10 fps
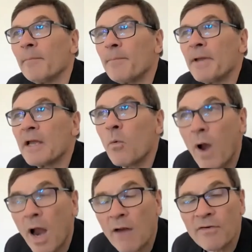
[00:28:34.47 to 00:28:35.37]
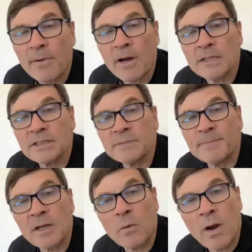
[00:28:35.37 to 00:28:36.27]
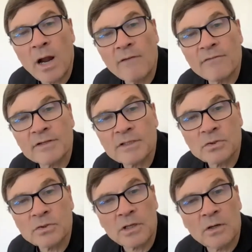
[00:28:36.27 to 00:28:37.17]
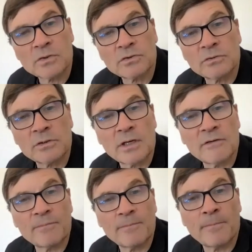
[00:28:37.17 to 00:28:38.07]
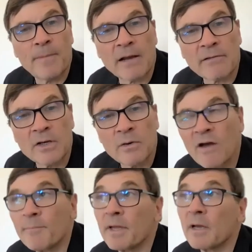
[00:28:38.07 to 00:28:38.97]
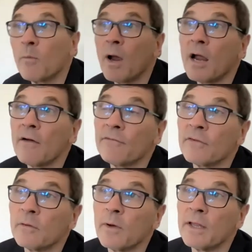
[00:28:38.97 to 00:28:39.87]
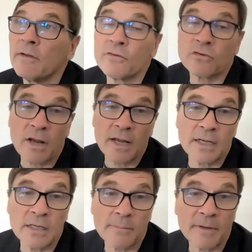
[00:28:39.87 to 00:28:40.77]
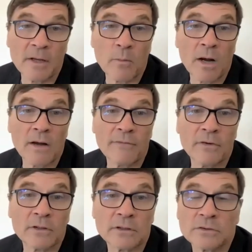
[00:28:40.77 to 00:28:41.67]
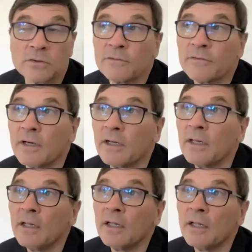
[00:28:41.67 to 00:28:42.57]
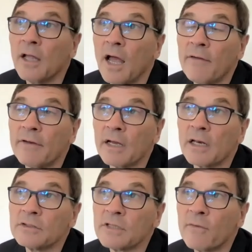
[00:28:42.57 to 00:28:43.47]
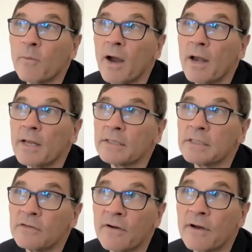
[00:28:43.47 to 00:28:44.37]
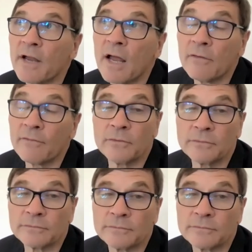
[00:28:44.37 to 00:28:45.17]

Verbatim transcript: being aware of your biases being aware of the social cultural kind of background you have being aware of the way you've trained being aware of your sort of uh, having that kind of self-awareness is very helpful